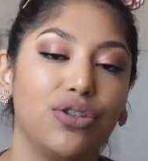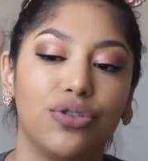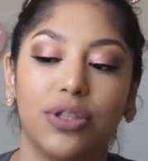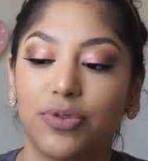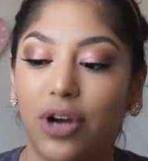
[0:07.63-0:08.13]

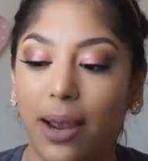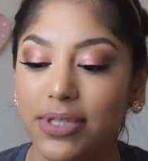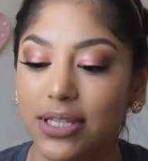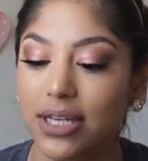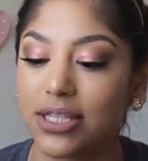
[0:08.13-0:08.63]
to subscribe
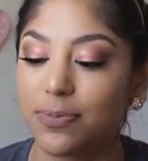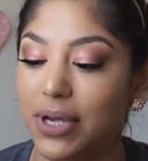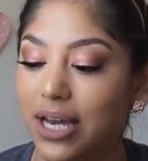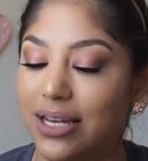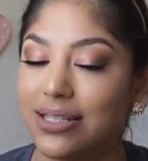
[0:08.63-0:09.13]
to this
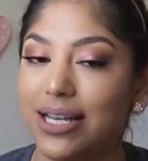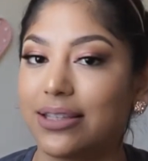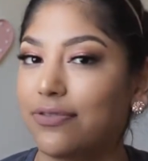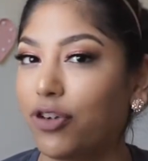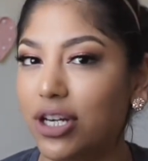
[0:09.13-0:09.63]
because
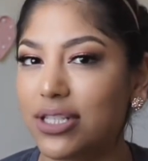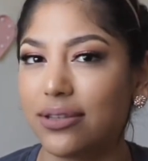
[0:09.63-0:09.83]
at first